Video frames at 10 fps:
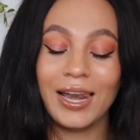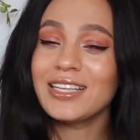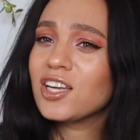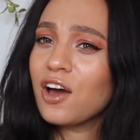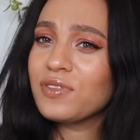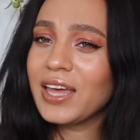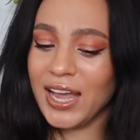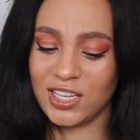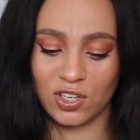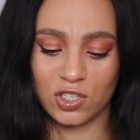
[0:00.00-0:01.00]
Let's start with the
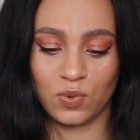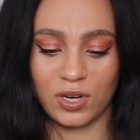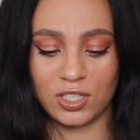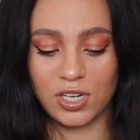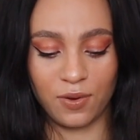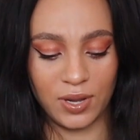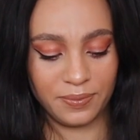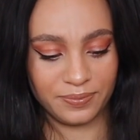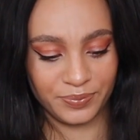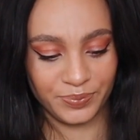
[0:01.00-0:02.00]
ASOS one, shall
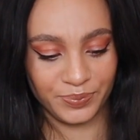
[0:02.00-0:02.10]
we?